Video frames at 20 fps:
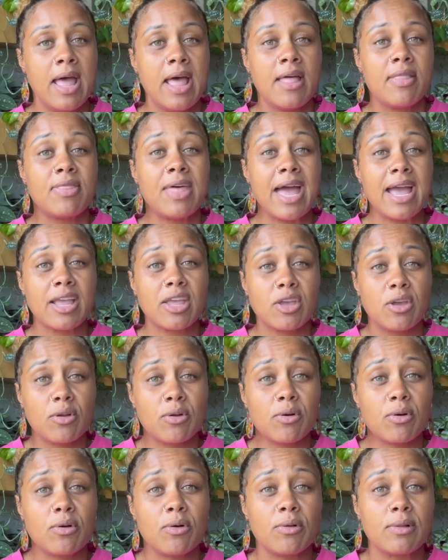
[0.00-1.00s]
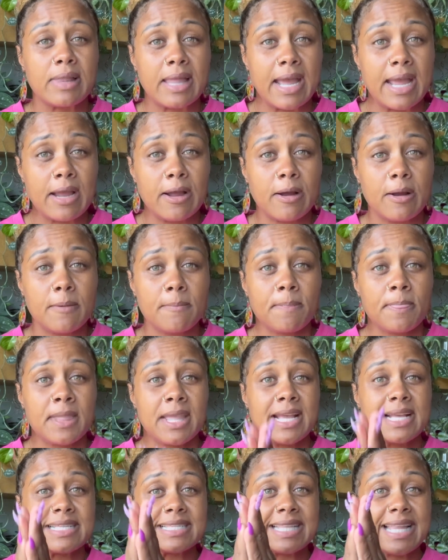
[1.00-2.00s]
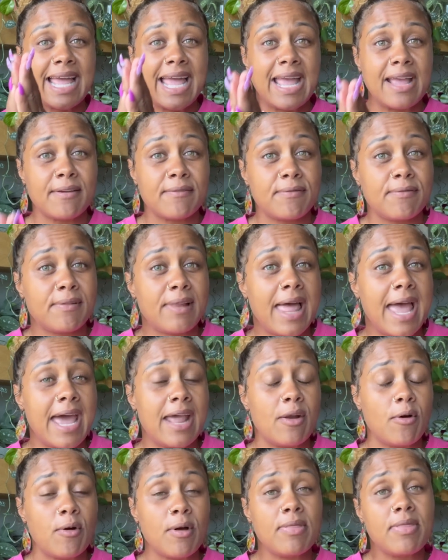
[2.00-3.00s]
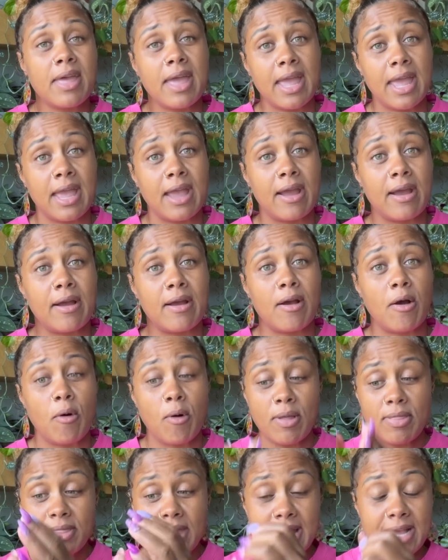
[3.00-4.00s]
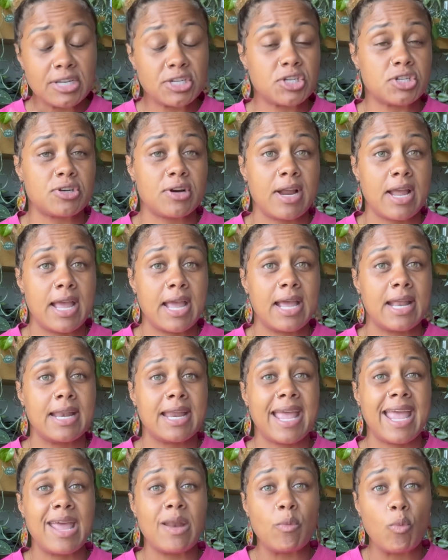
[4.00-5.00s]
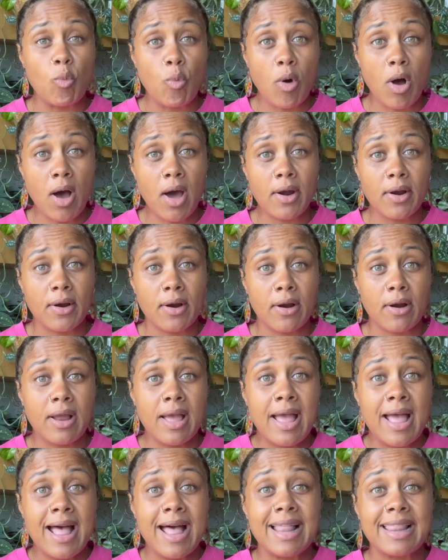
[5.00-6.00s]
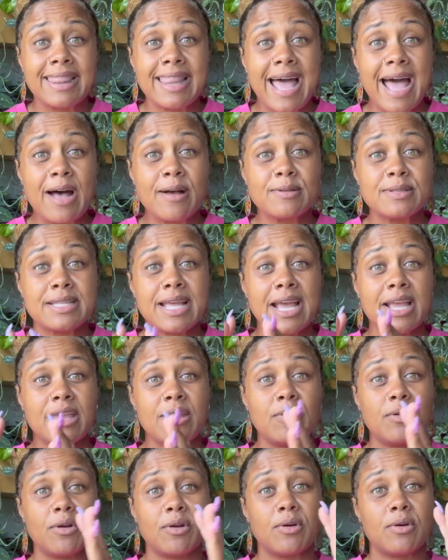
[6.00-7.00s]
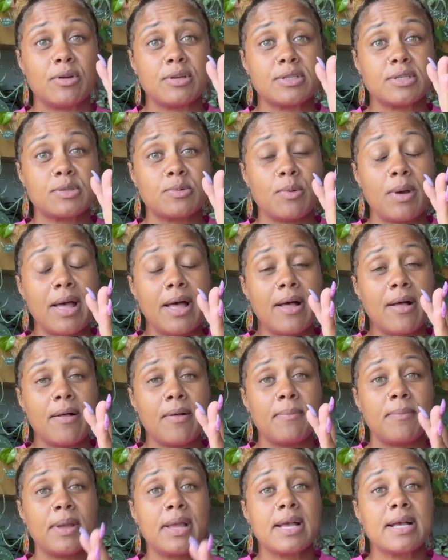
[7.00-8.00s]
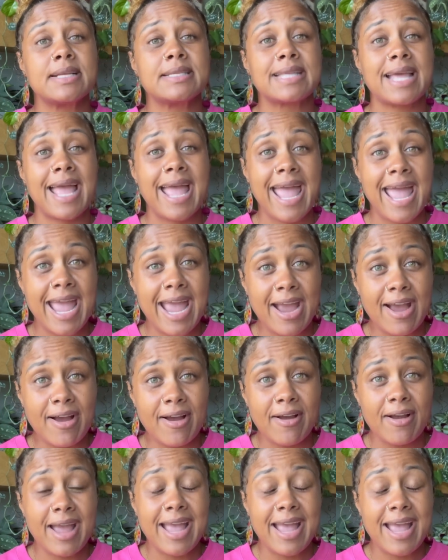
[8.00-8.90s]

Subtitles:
That cuticle layer is laying flat on the hair, on that strand, and water allows that cuticle to swell because hair